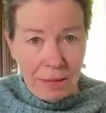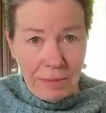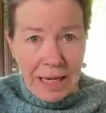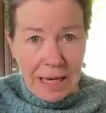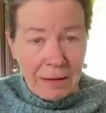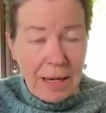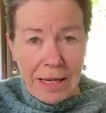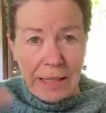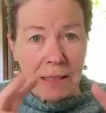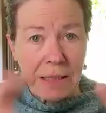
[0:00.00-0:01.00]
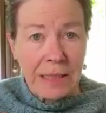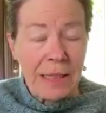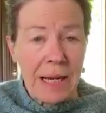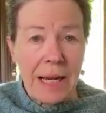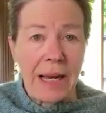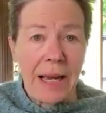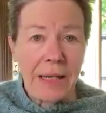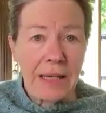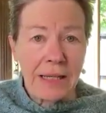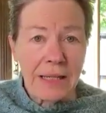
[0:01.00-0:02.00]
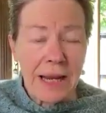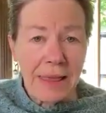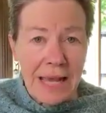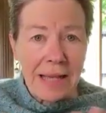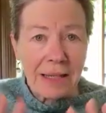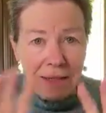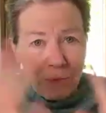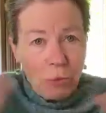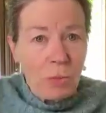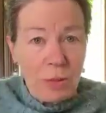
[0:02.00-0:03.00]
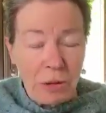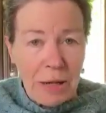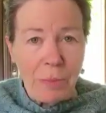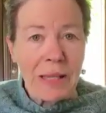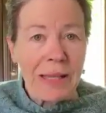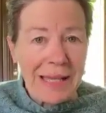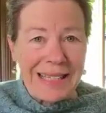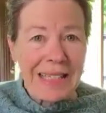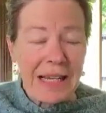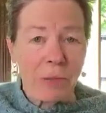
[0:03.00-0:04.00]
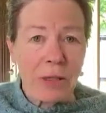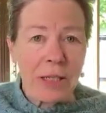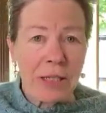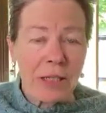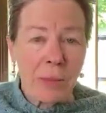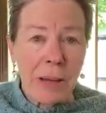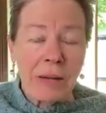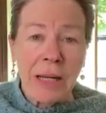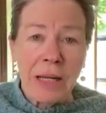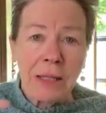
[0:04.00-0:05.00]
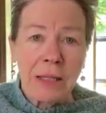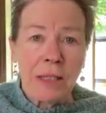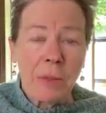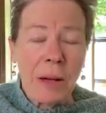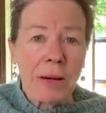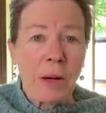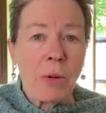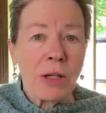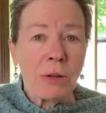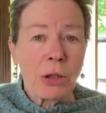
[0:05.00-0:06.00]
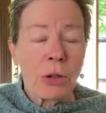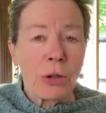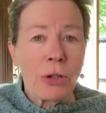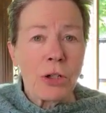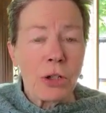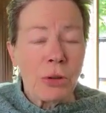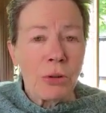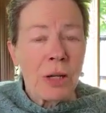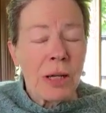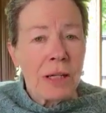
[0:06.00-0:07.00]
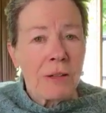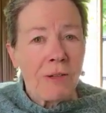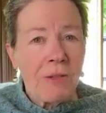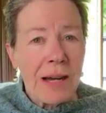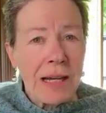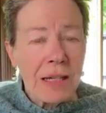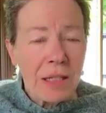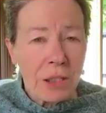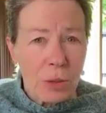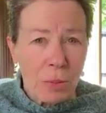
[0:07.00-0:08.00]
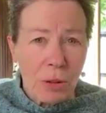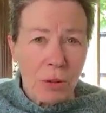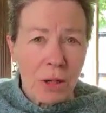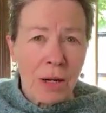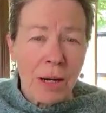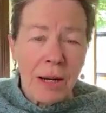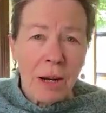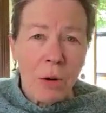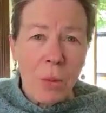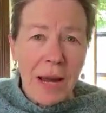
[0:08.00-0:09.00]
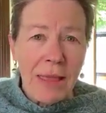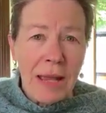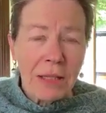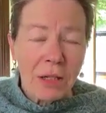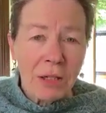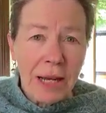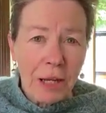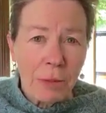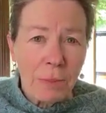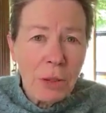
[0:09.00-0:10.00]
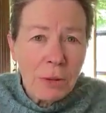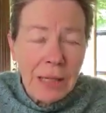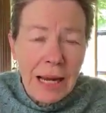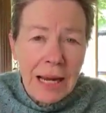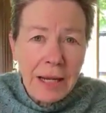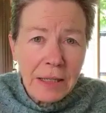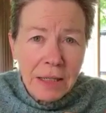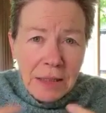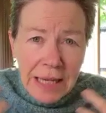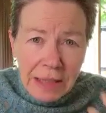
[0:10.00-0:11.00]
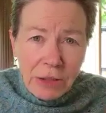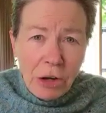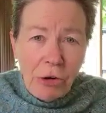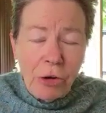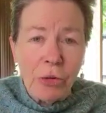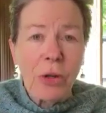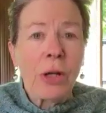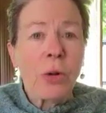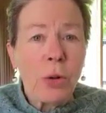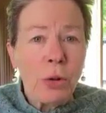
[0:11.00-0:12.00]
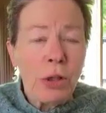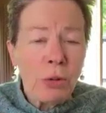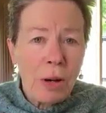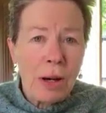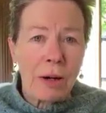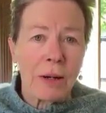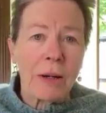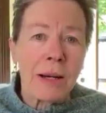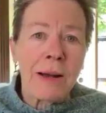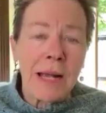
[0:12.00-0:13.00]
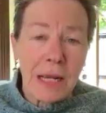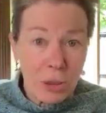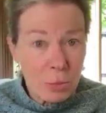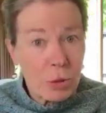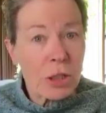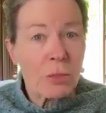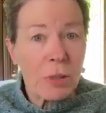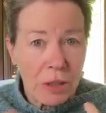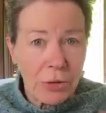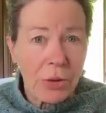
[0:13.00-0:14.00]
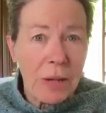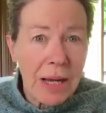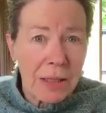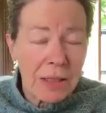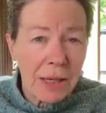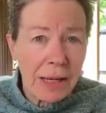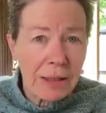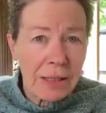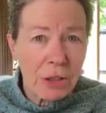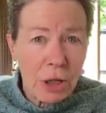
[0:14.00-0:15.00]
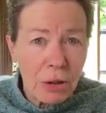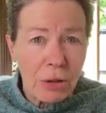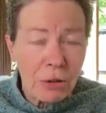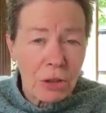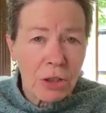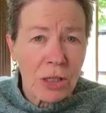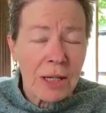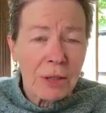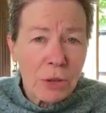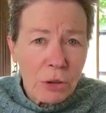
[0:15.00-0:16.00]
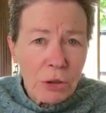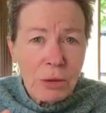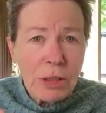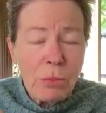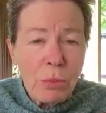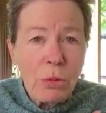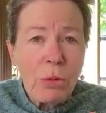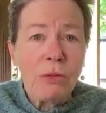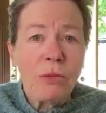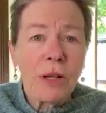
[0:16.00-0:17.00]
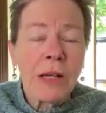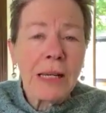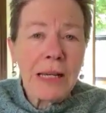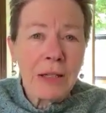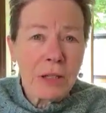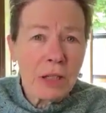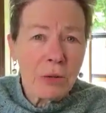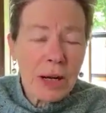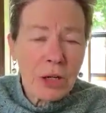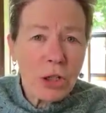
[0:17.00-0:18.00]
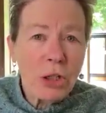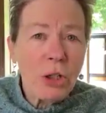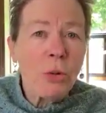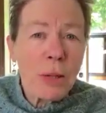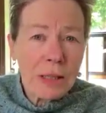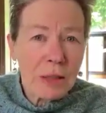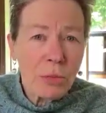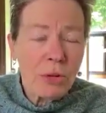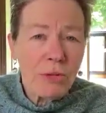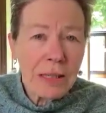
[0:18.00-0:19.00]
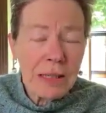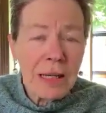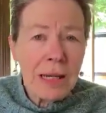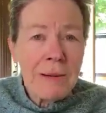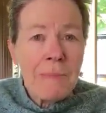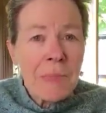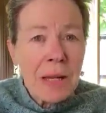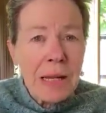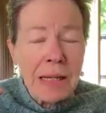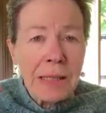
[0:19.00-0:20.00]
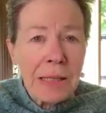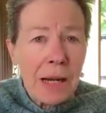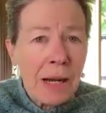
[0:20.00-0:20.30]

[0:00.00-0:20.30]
get clients, because it's not, would be great, but that's not what this is about. This is about, I want to encourage you to find and explore a way that's going to help you enhance and get to know who you are as a person, but also as a coach, so you can move into the direction you want to move in. And